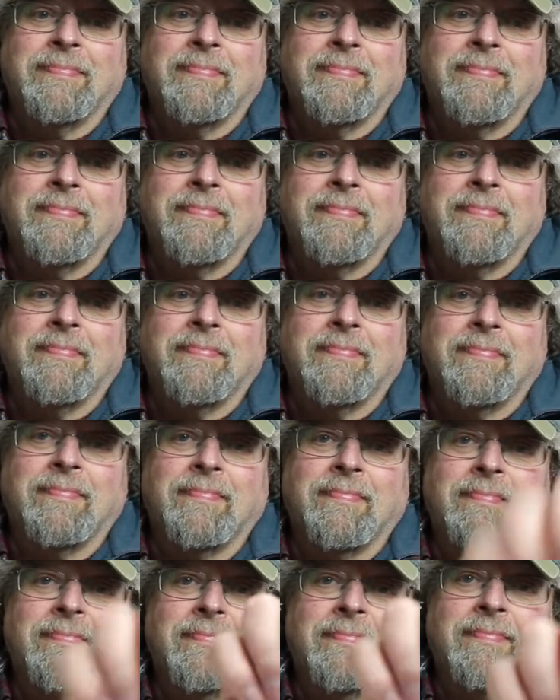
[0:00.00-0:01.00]

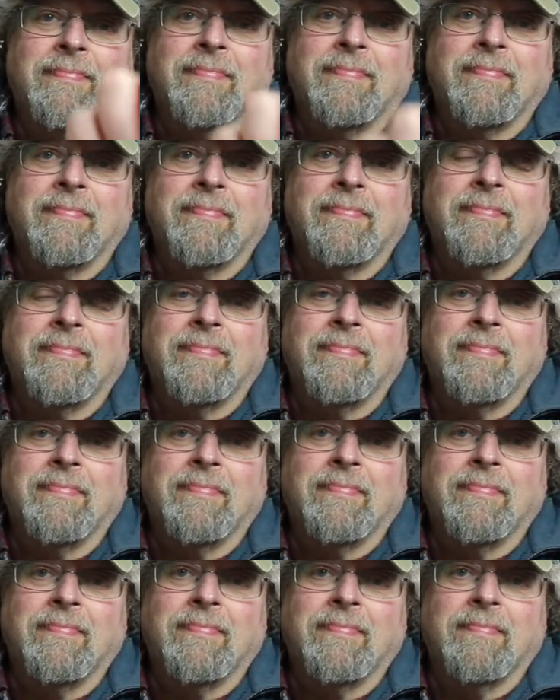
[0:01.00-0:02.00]

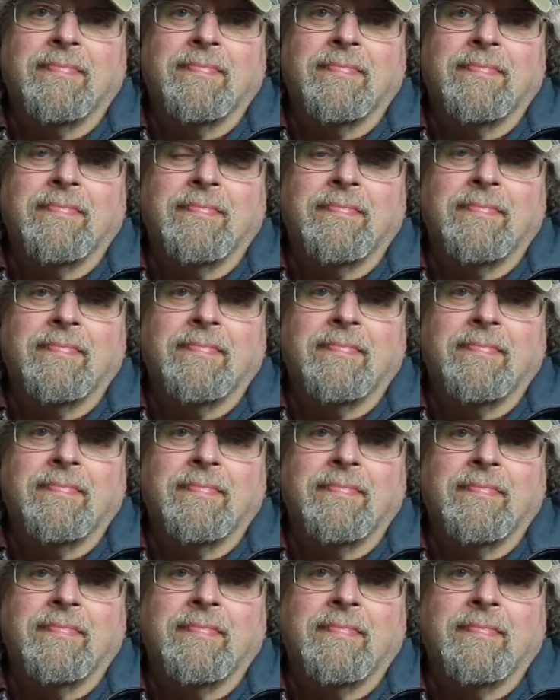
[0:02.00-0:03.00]

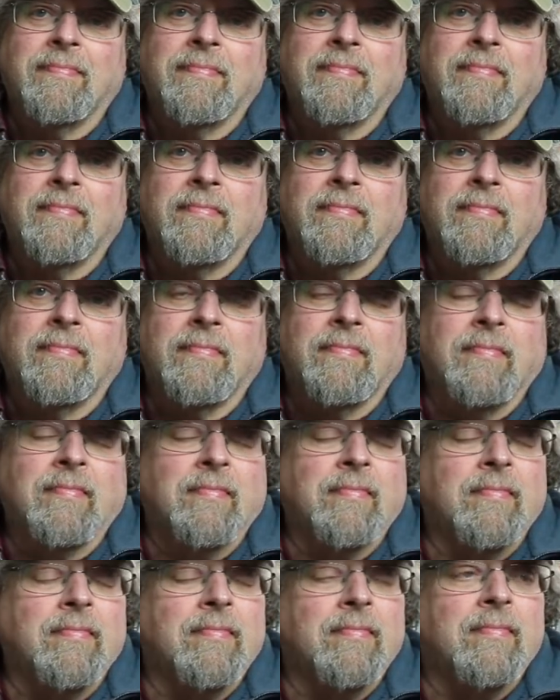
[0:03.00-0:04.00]

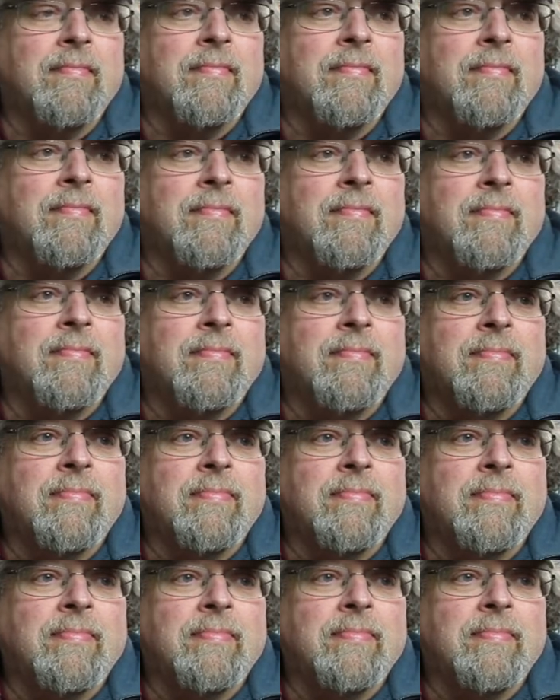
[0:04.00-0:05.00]

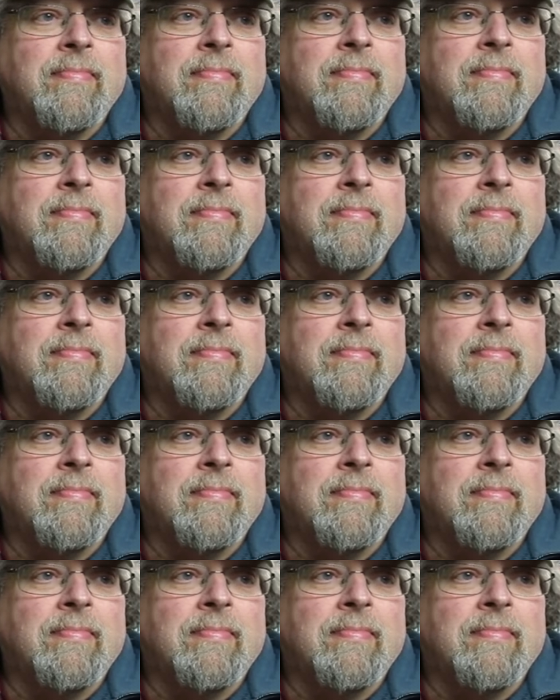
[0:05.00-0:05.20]
The person shown says nothing.